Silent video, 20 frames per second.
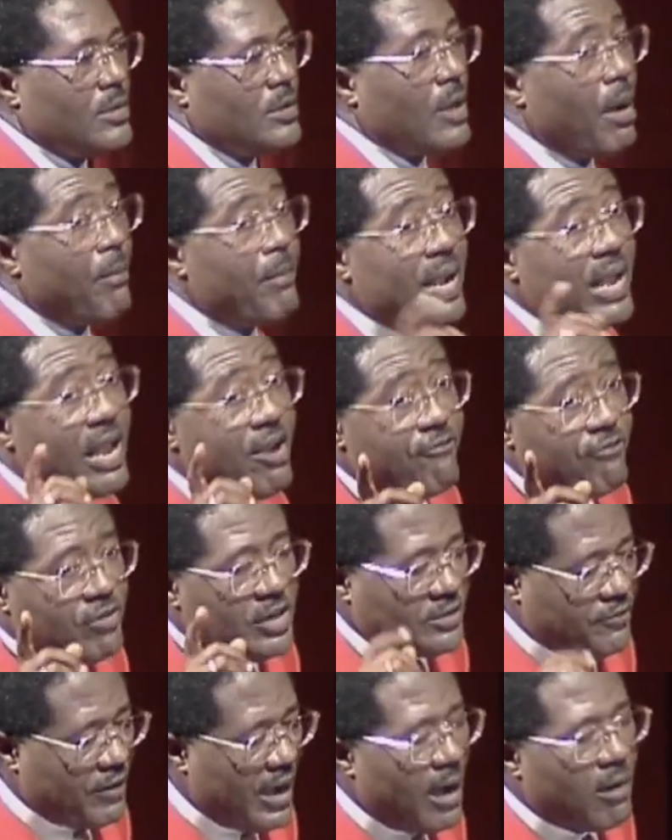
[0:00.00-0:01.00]
Don't make a
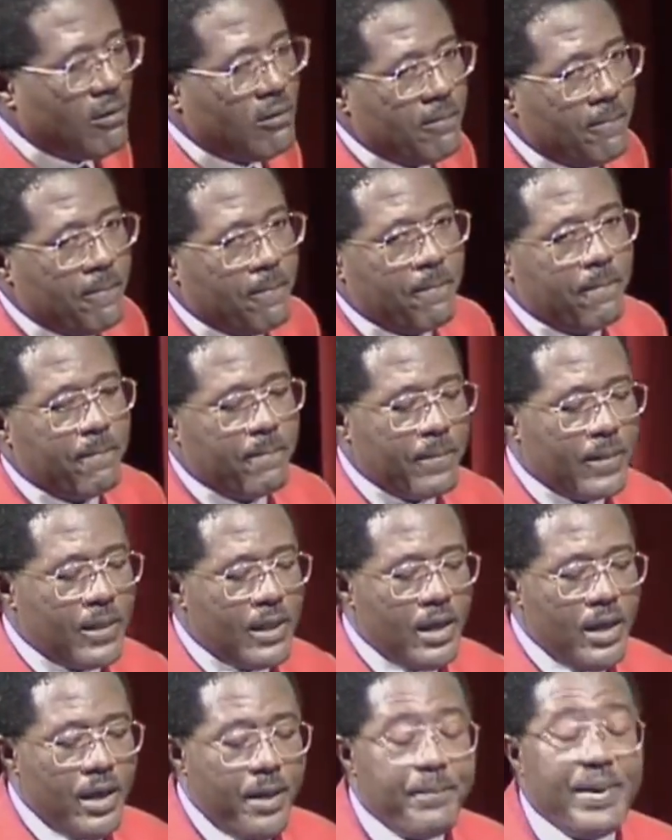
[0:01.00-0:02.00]
foolish vow.
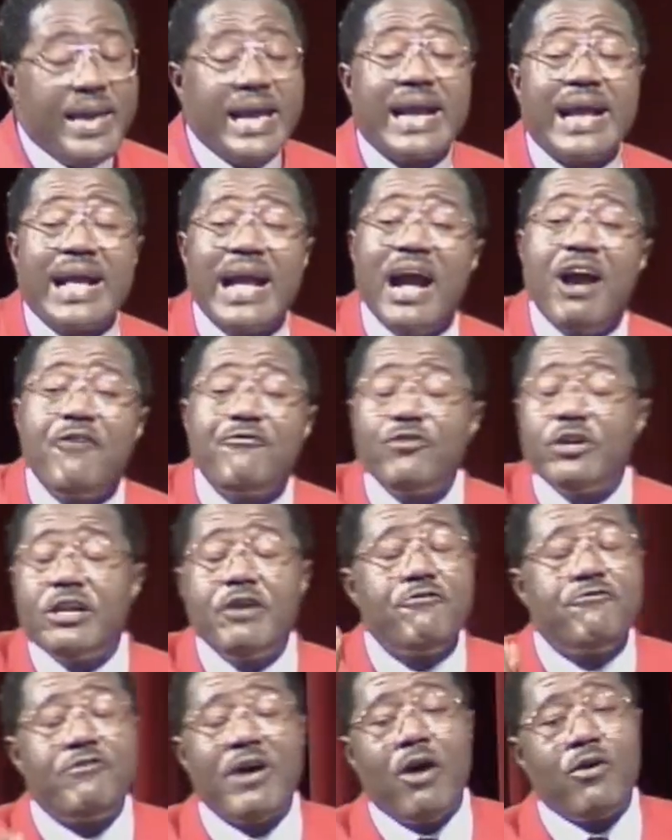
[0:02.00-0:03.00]
Be careful
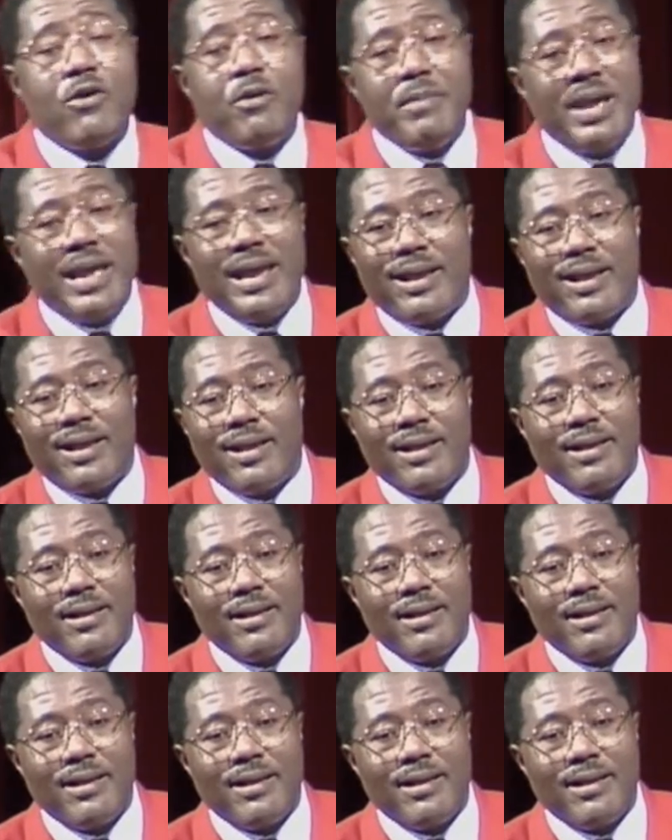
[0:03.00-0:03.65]
the vow you make.